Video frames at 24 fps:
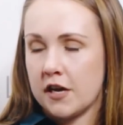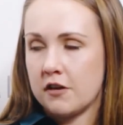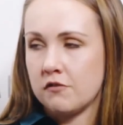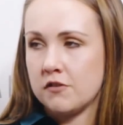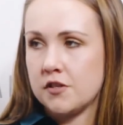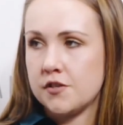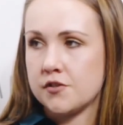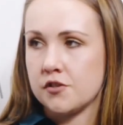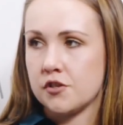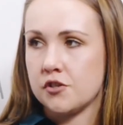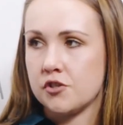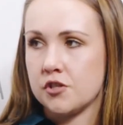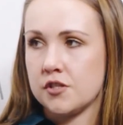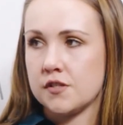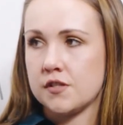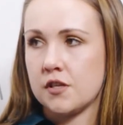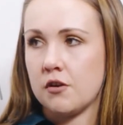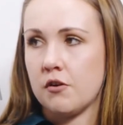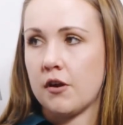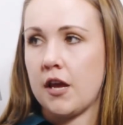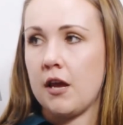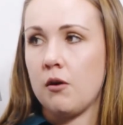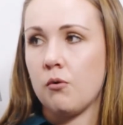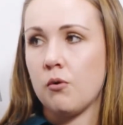that research and
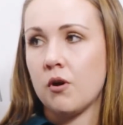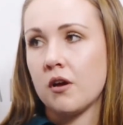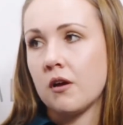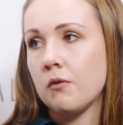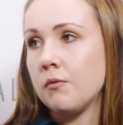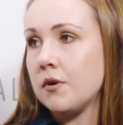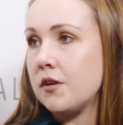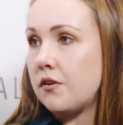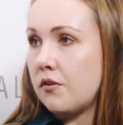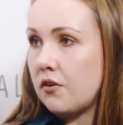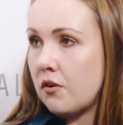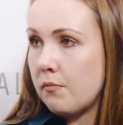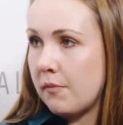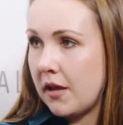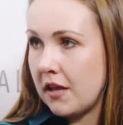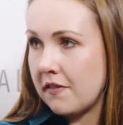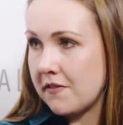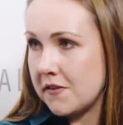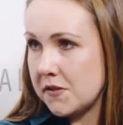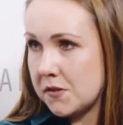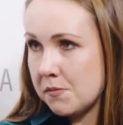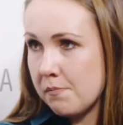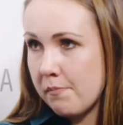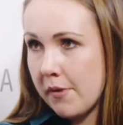said, okay, what can we do to
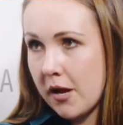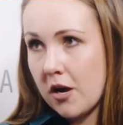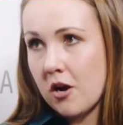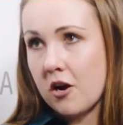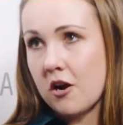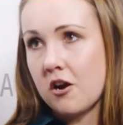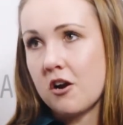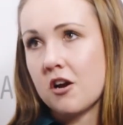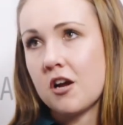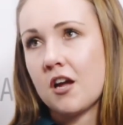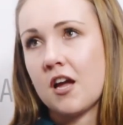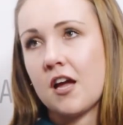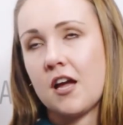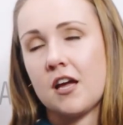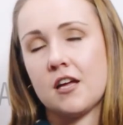make this better?